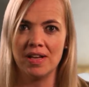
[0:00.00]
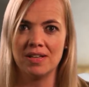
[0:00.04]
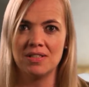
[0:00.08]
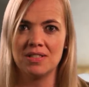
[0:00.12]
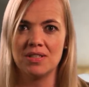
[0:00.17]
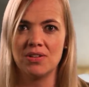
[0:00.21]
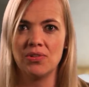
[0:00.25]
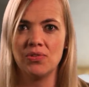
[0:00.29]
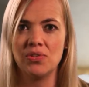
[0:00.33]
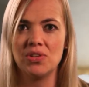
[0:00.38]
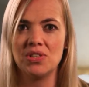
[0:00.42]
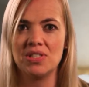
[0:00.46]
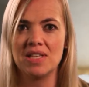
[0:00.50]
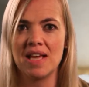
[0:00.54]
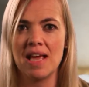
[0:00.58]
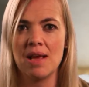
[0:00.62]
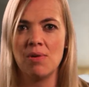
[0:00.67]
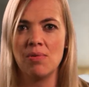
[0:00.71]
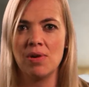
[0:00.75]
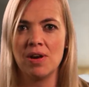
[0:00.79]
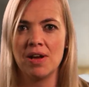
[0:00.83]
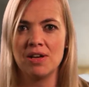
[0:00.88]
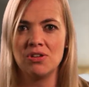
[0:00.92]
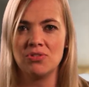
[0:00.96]
until the day
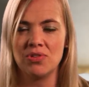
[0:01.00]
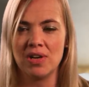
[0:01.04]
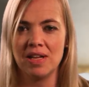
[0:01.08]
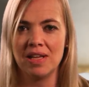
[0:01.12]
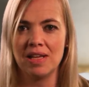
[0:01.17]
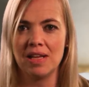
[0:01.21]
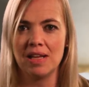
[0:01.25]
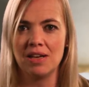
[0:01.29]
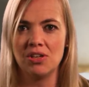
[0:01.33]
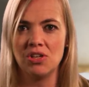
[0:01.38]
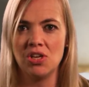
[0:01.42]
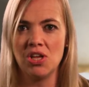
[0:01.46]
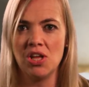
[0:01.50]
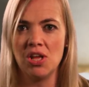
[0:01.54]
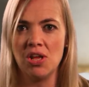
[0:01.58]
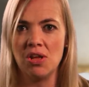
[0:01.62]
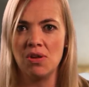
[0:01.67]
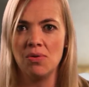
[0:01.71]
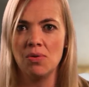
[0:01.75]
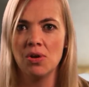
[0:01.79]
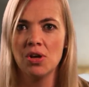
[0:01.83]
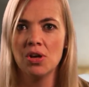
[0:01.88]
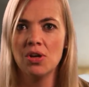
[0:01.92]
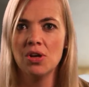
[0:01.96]
when I drink it new